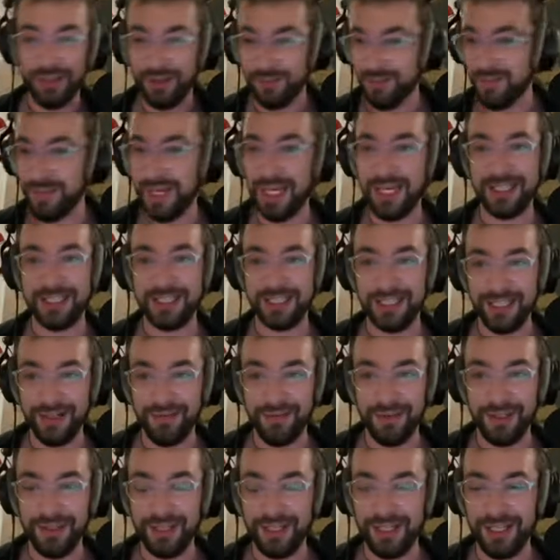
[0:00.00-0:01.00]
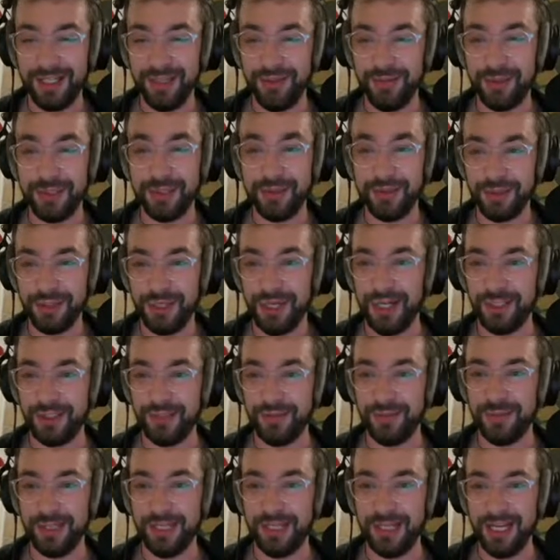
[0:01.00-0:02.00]
picks and everything, which was
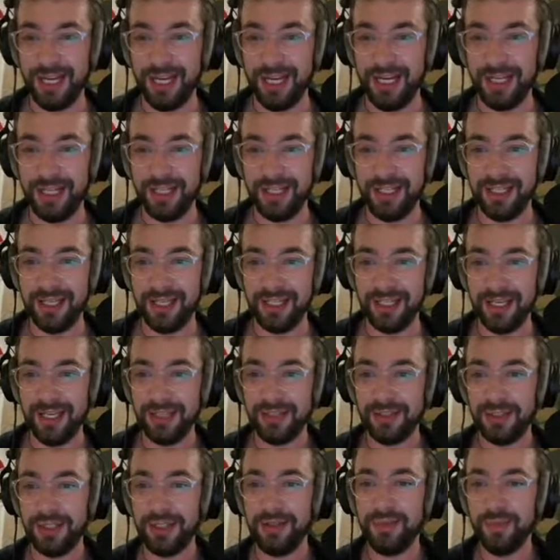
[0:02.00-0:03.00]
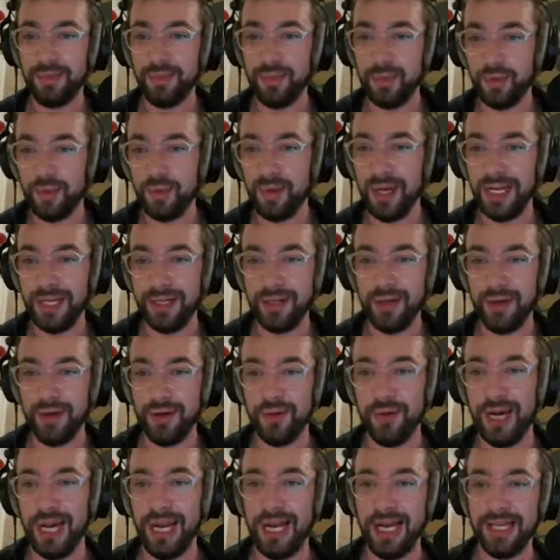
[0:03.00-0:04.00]
awesome. But Augustin
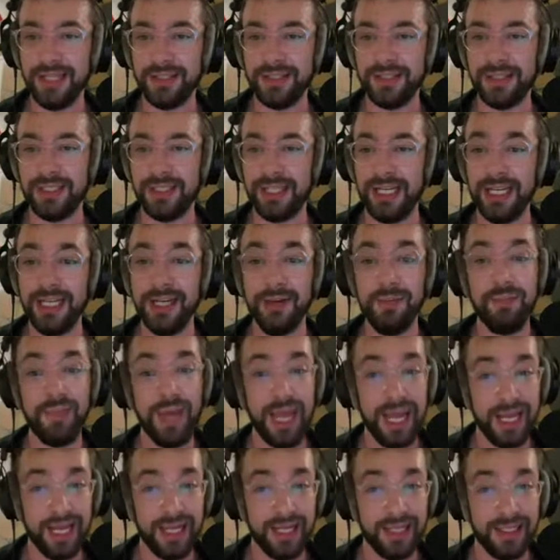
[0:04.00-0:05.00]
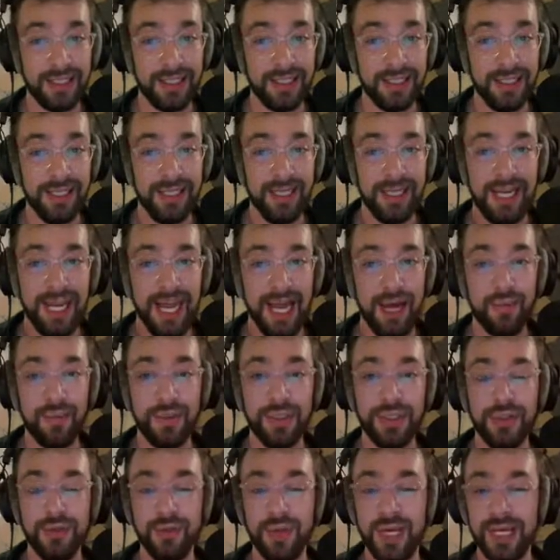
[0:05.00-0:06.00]
Marengo asks, in a band, how
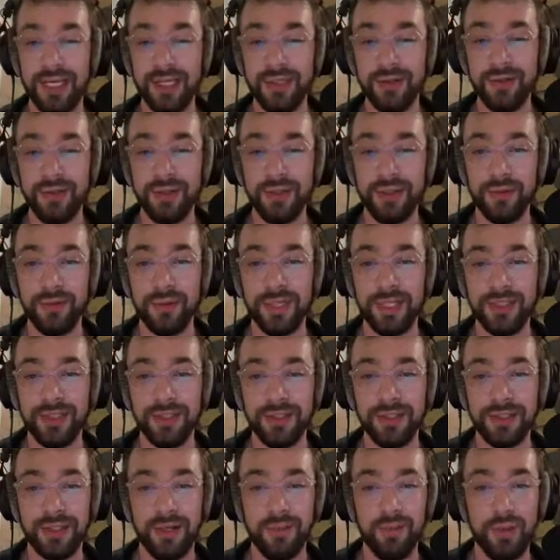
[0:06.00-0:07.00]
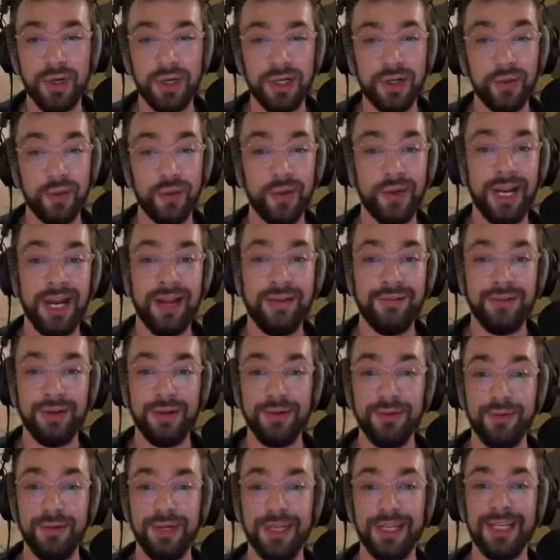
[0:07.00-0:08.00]
would you handle it when someone or
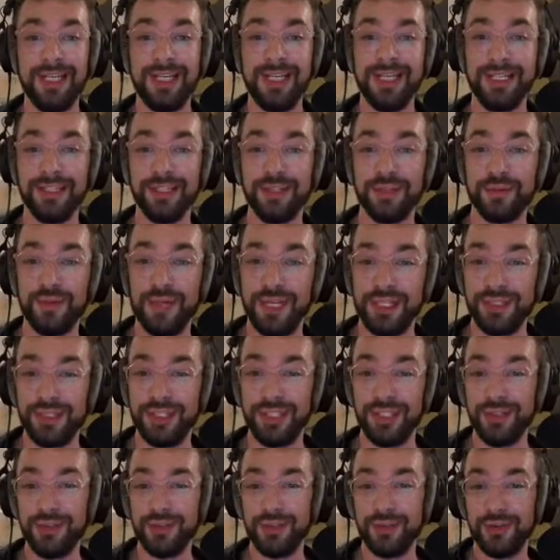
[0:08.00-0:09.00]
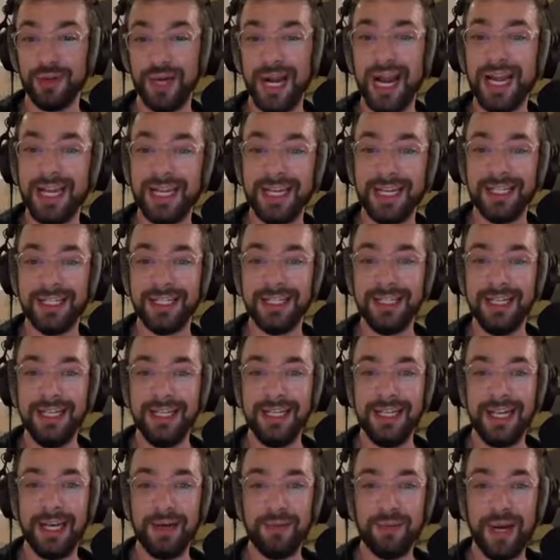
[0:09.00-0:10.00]
everyone is rushing or dragging?
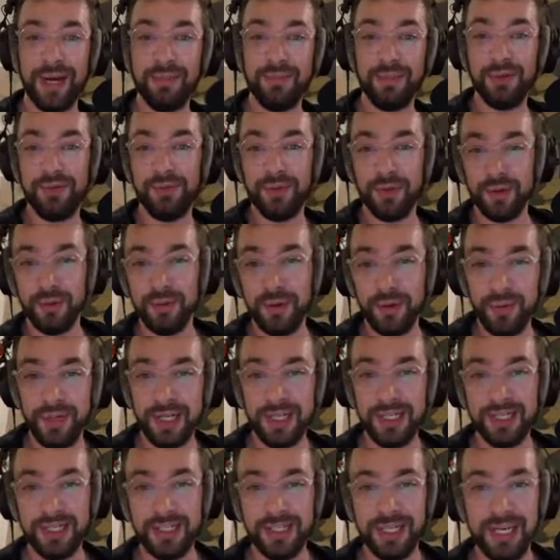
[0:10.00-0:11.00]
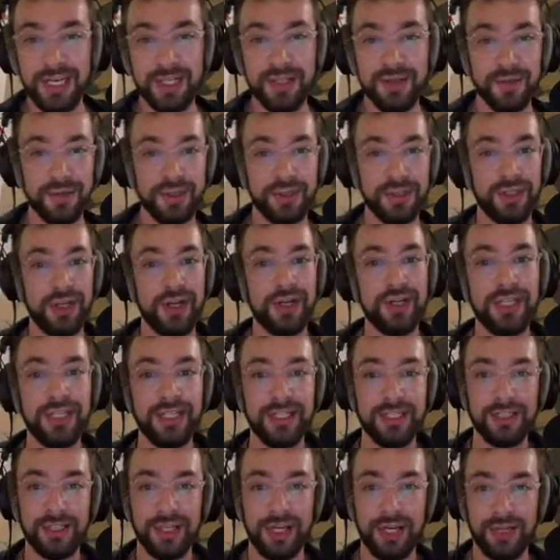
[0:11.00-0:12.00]
And right before we went into that, you were starting
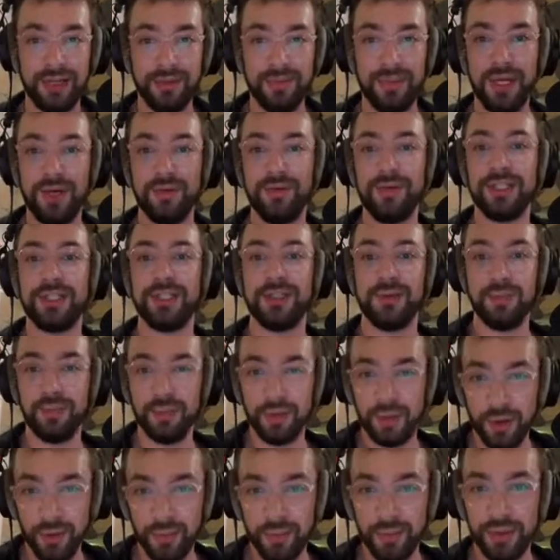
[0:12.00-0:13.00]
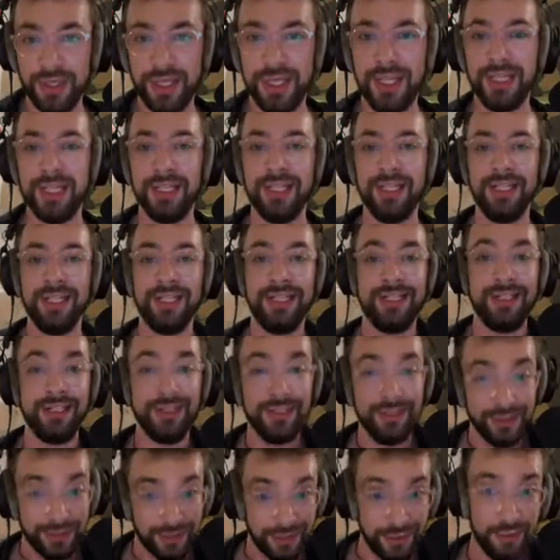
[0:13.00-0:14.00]
to talk about what's appropriate
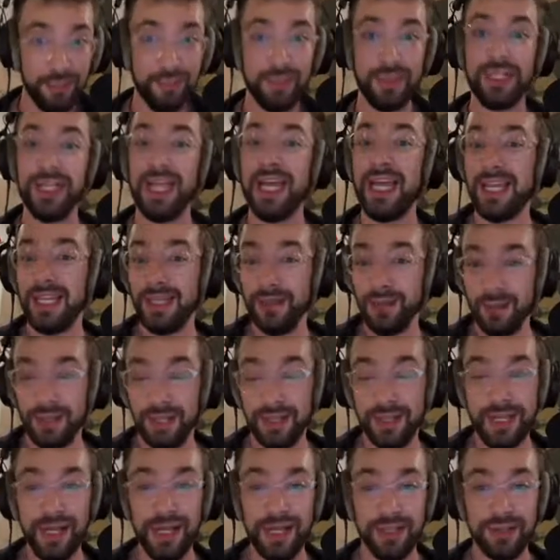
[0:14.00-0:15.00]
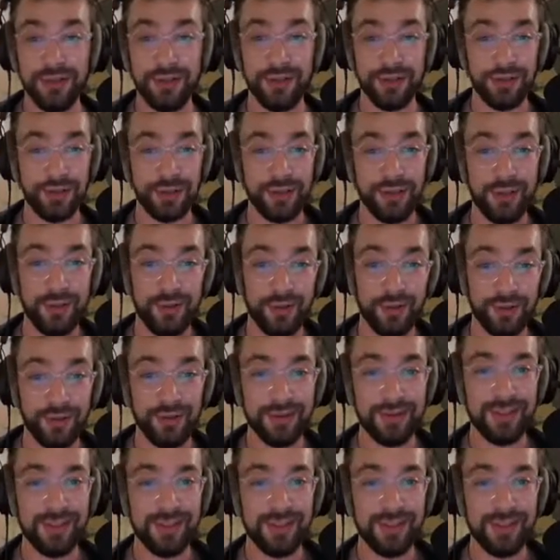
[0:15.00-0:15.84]
to play with others. So,